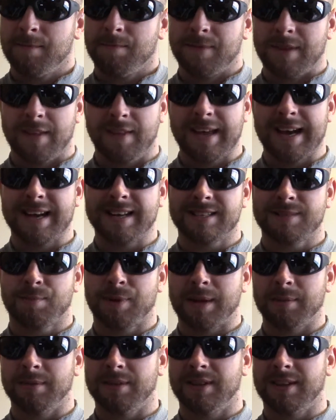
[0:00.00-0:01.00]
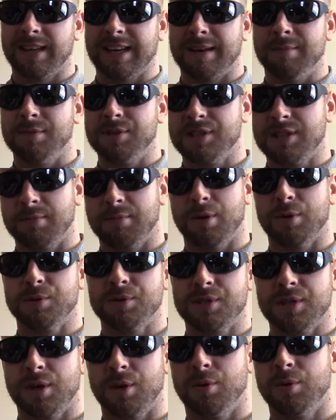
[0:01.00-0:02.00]
And that's probably the thing I miss the
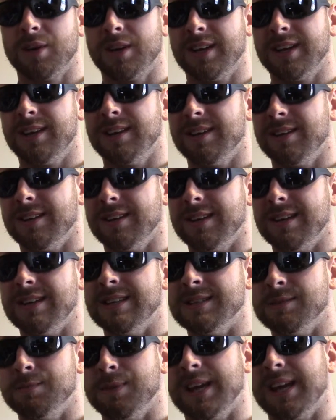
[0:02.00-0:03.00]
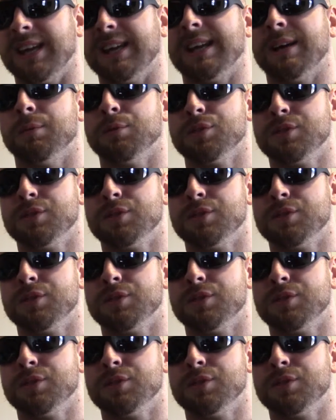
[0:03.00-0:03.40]
most though, is being able